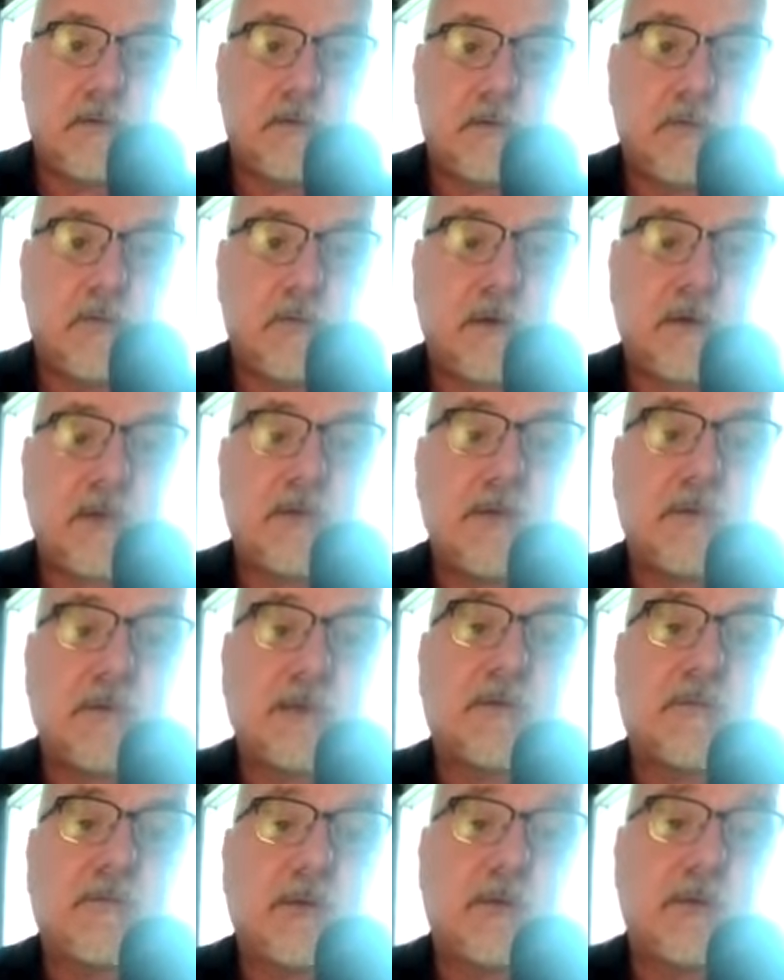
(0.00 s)
What are you
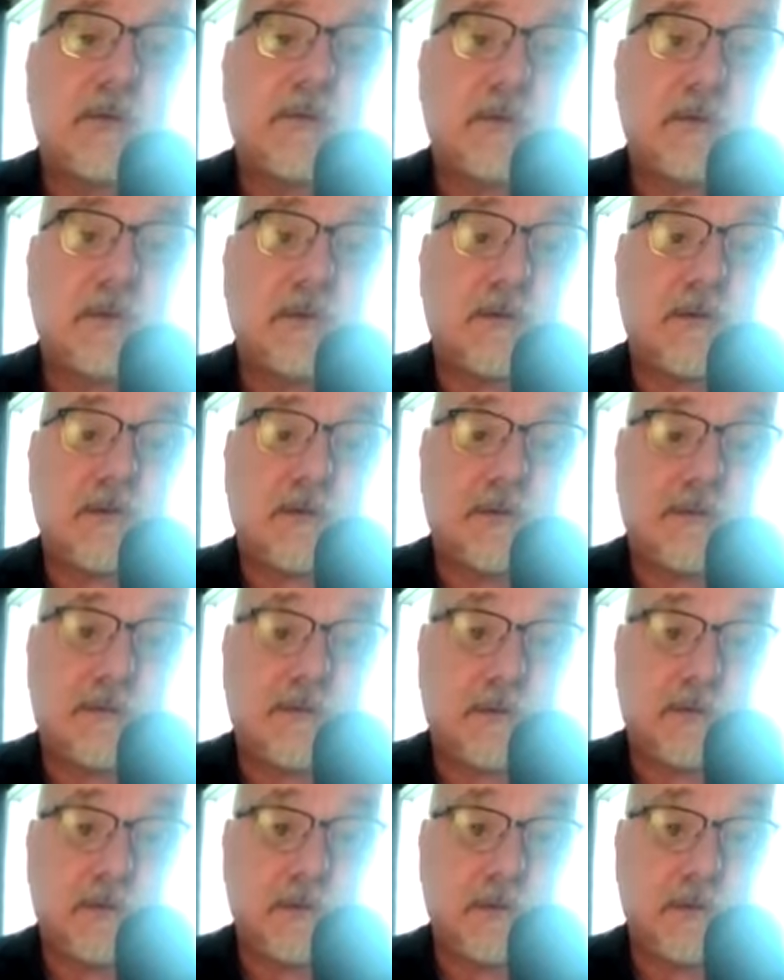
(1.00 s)
exposing yourself
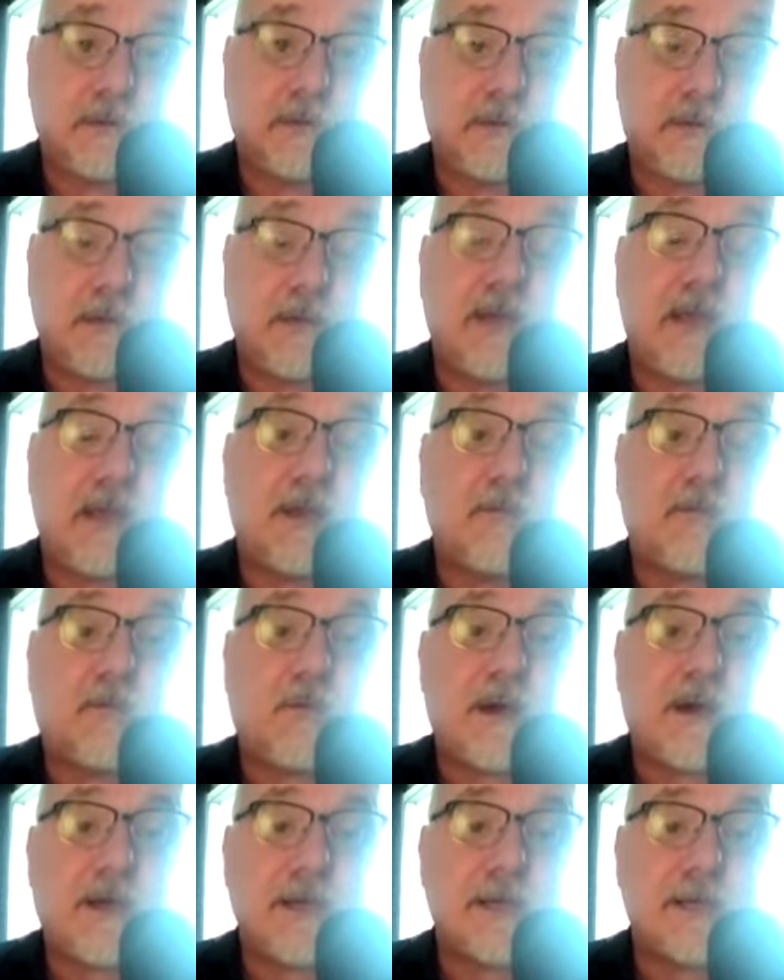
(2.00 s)
to and
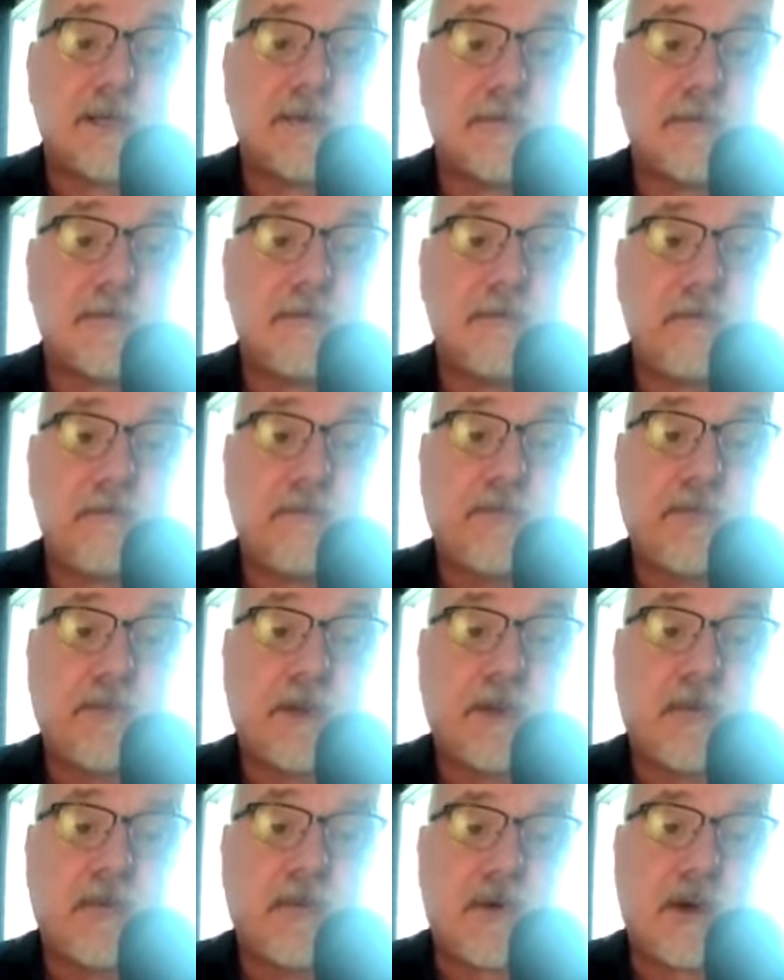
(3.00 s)
why?
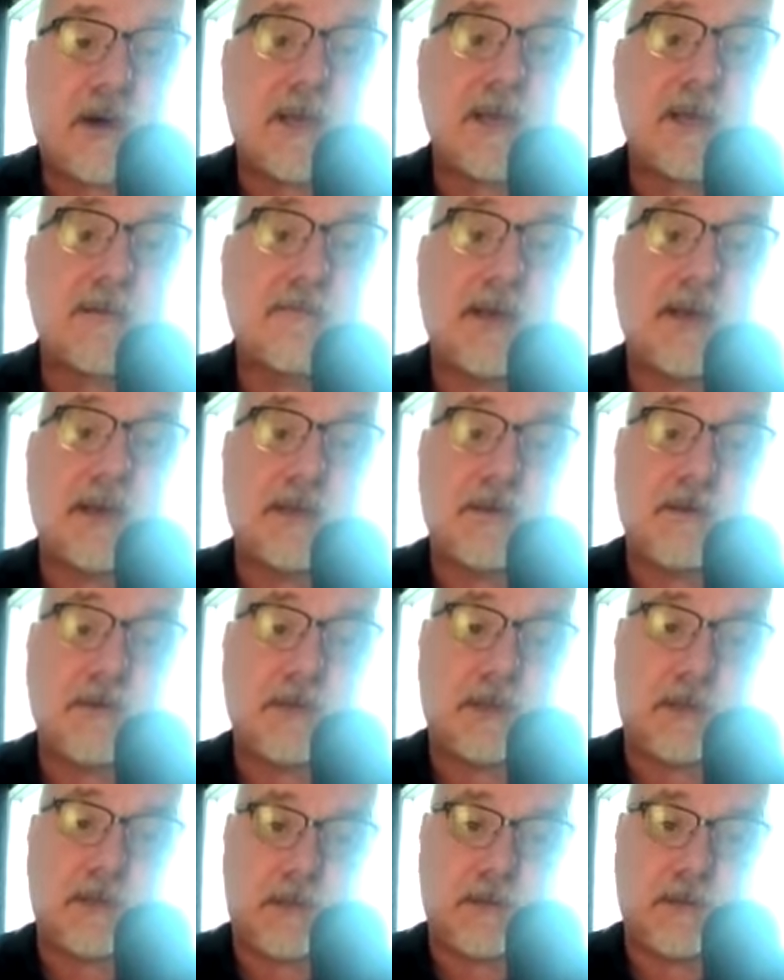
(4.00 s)
Why am I
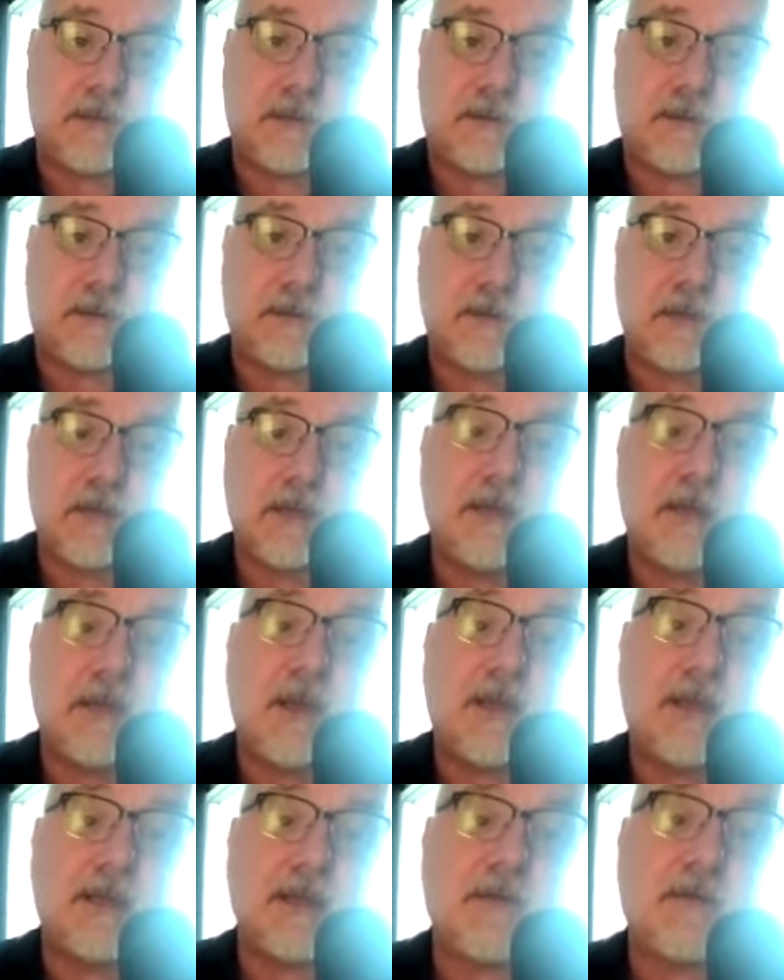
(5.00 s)
doing this?
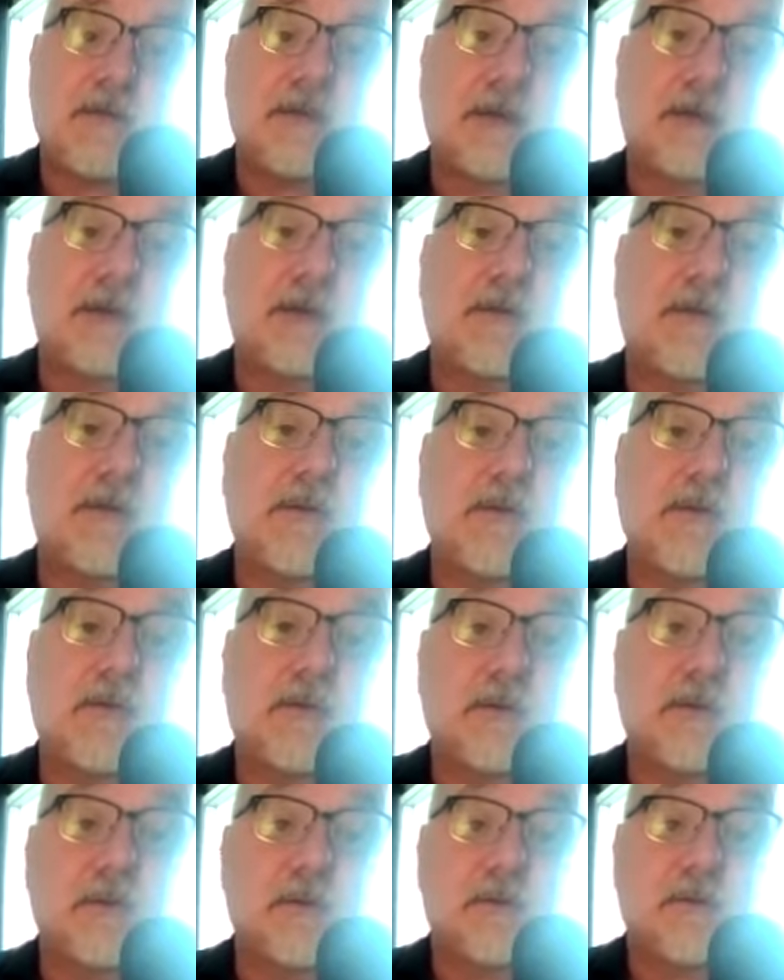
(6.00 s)
And is it going to do
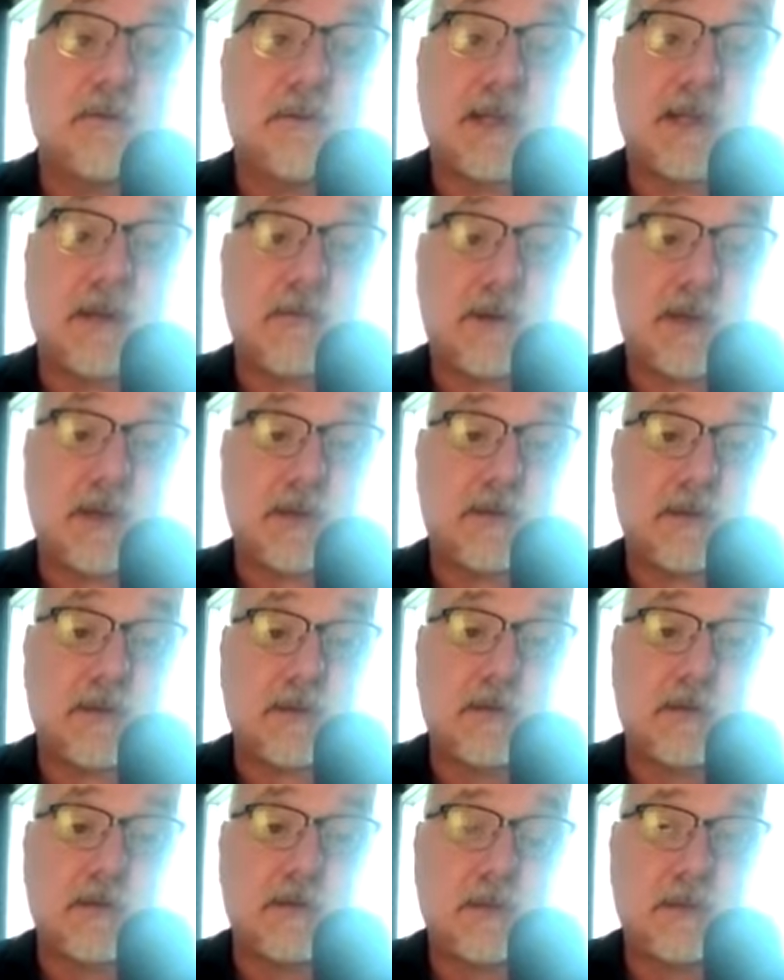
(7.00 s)
what I want it to
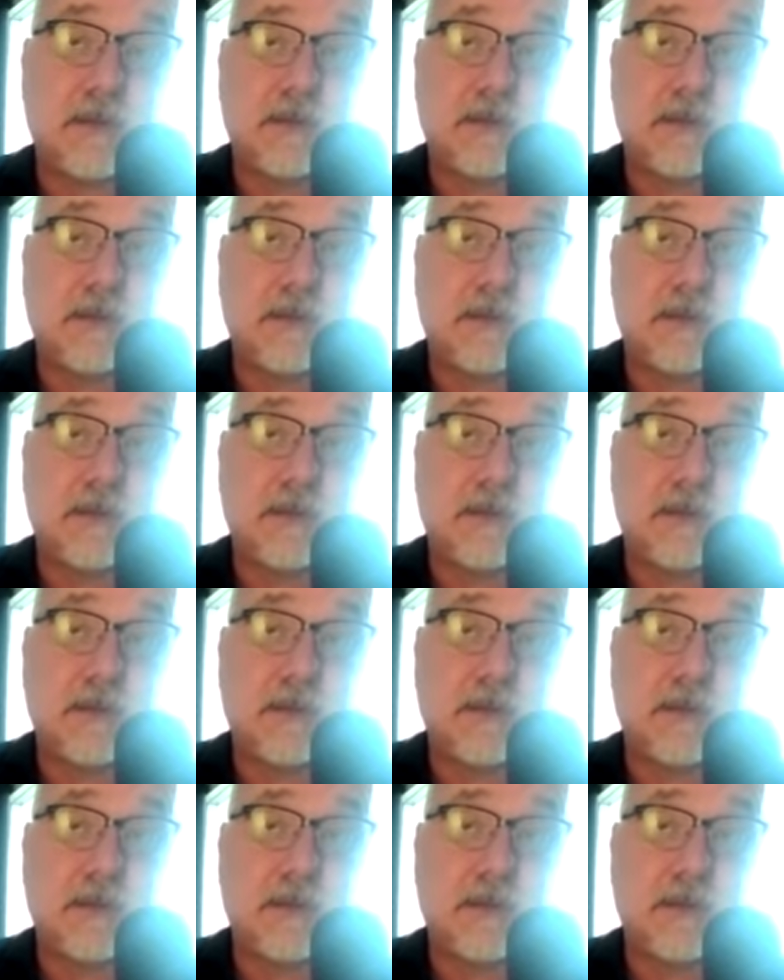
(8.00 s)
do?